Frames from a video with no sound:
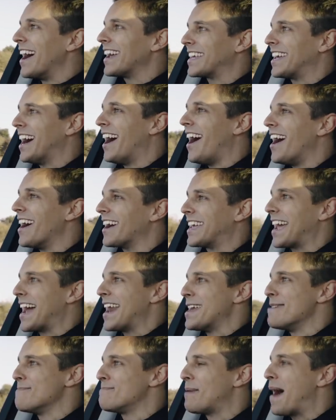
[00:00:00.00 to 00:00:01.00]
I can't
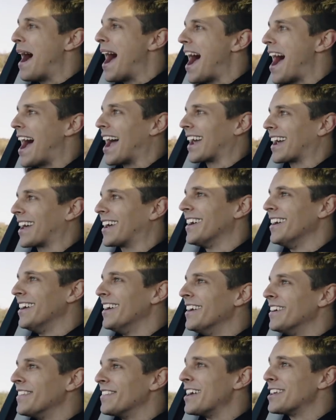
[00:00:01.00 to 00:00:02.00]
get him back.
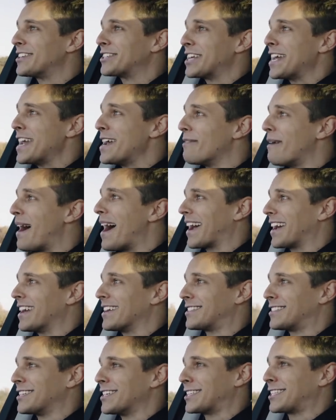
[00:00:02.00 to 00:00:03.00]
The
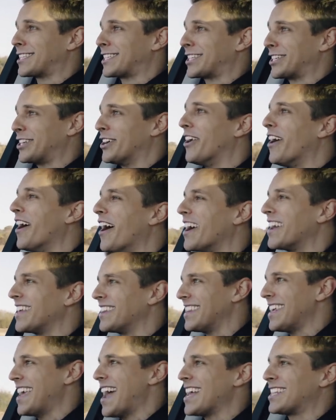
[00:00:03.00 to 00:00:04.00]
G-Wagon's
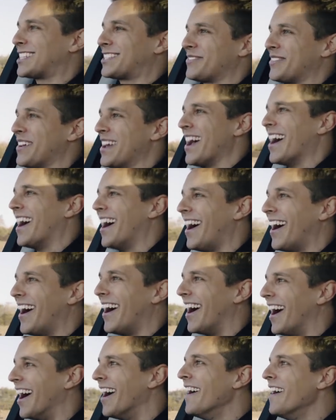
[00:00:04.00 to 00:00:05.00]
destroyed the
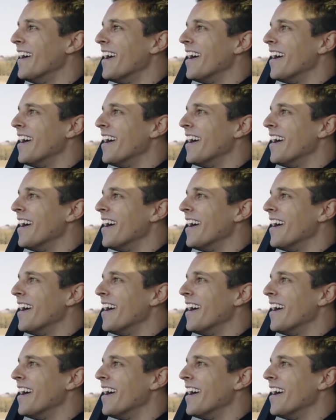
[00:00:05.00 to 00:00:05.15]
SVR.